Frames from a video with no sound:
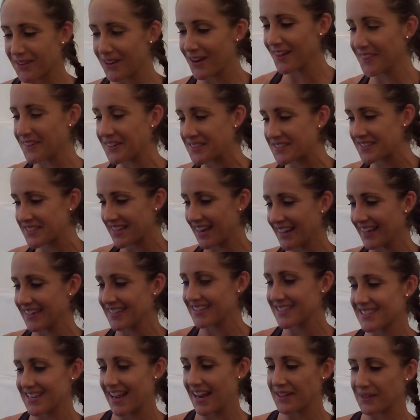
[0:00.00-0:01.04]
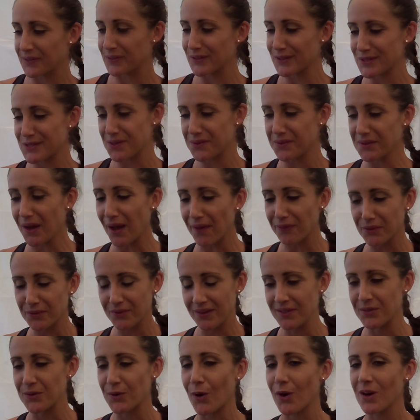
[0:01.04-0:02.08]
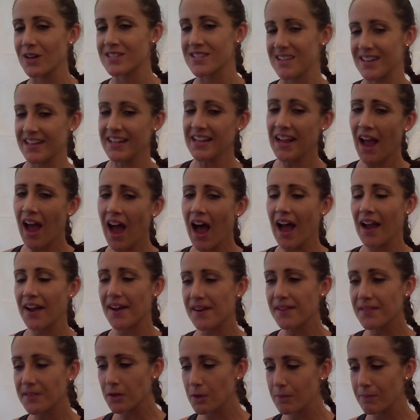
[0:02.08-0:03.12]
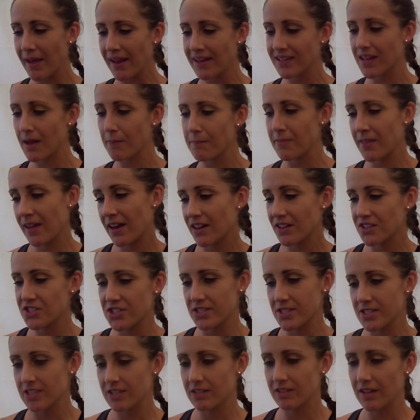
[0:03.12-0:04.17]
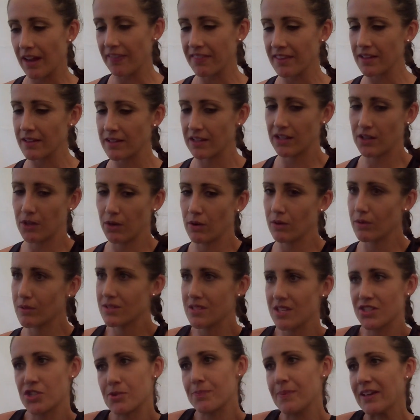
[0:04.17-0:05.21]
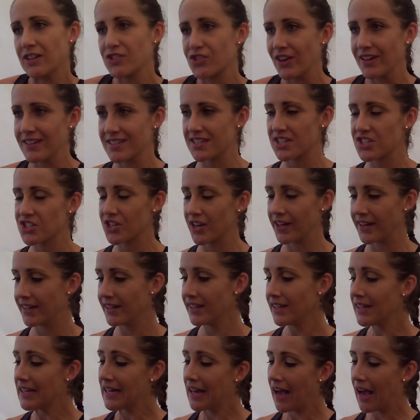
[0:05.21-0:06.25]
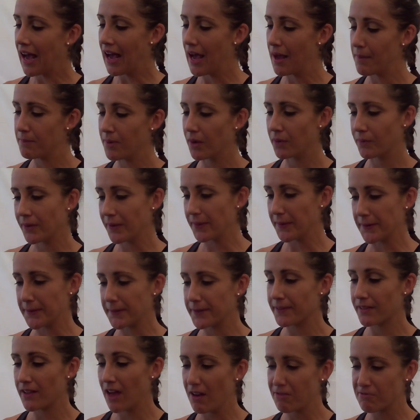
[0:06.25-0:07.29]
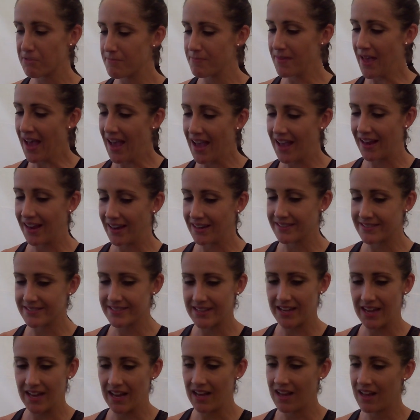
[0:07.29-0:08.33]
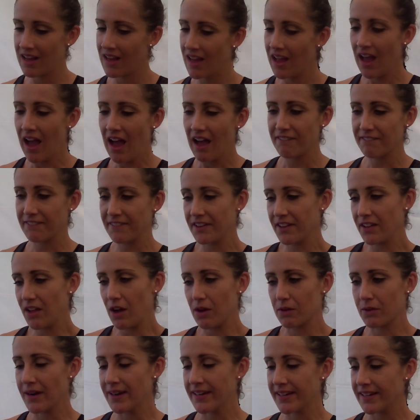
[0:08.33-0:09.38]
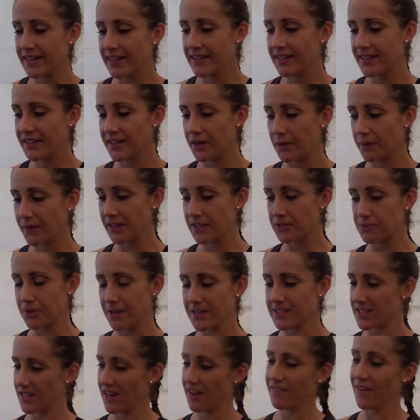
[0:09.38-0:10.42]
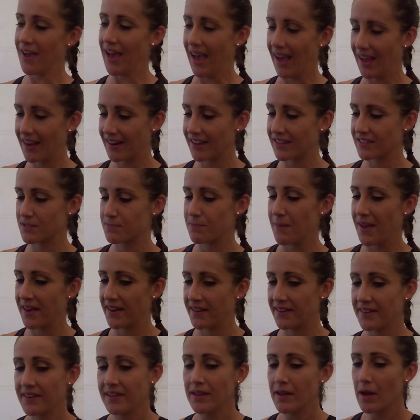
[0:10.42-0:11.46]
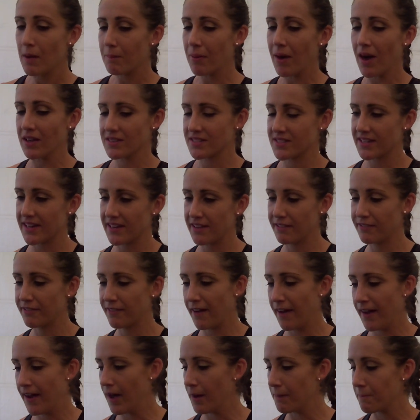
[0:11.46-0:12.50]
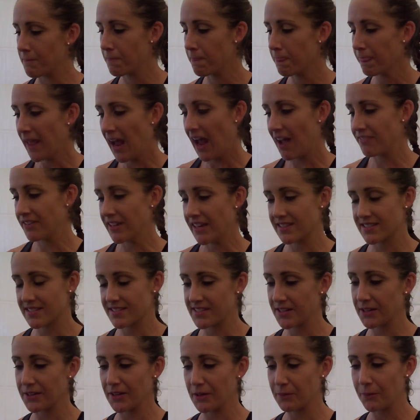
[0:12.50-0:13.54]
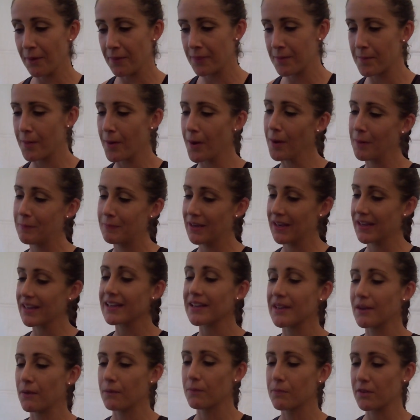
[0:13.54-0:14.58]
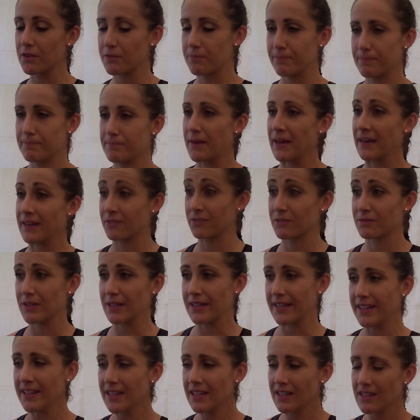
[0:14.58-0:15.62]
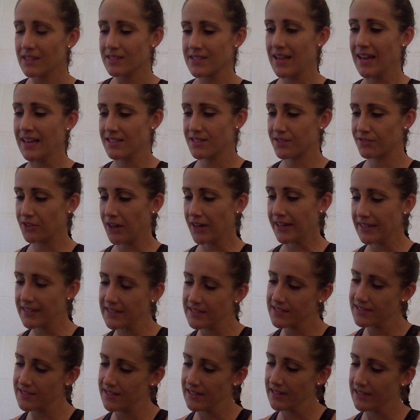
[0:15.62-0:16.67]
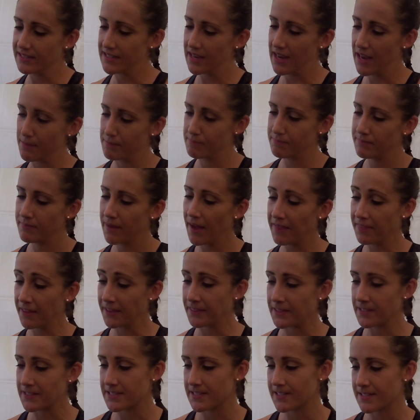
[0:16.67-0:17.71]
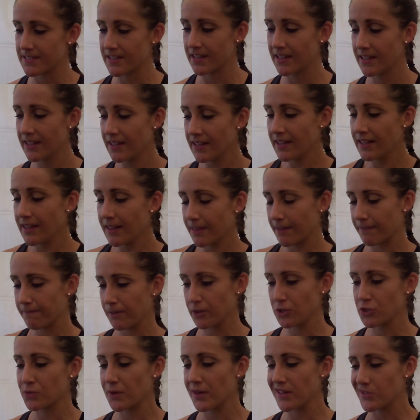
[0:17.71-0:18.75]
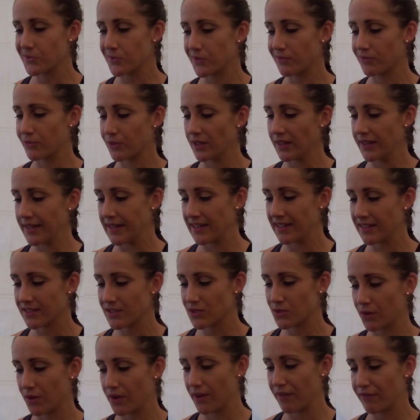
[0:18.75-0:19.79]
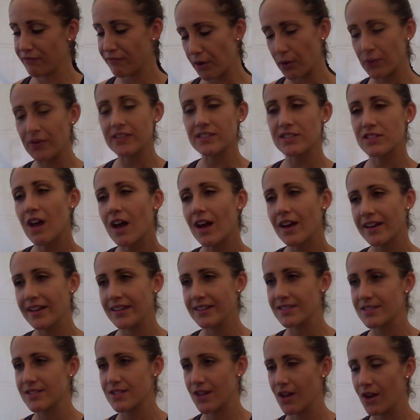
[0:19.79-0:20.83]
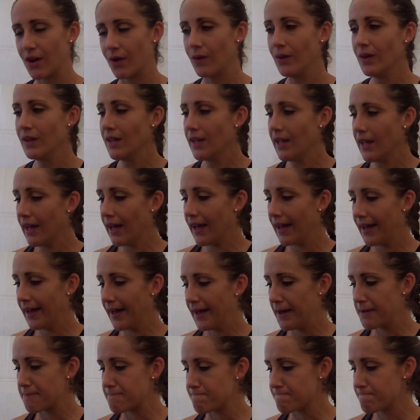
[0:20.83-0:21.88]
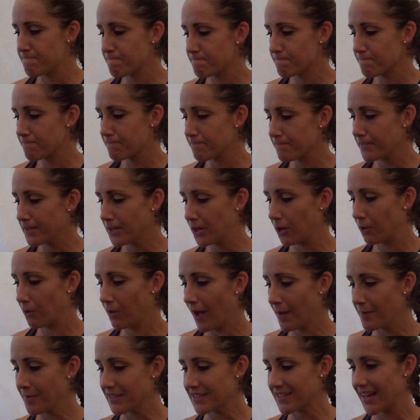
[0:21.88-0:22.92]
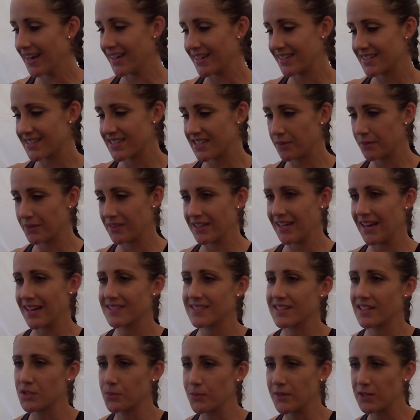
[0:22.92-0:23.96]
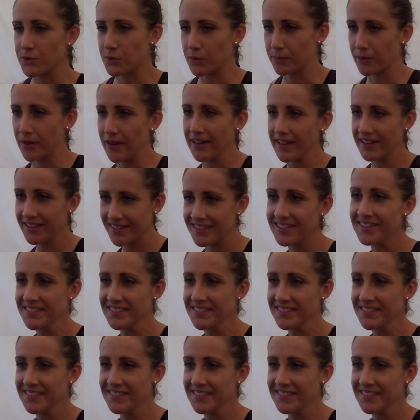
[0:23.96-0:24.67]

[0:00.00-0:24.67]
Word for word: We're on our second cycle, so we got through indoors, and I got a little banged up there. Just I think you know it was such a big transition, um, but we learned a lot from that, and. Uh, feel already, you know, each race that I've had has been positive. Um, haven't necessarily won them all, but you know, there've been really signs of greatness, and um, I think this is the first race we've really sort of focused on, and so. Um, you know, I'm excited to see what the next six weeks will bring.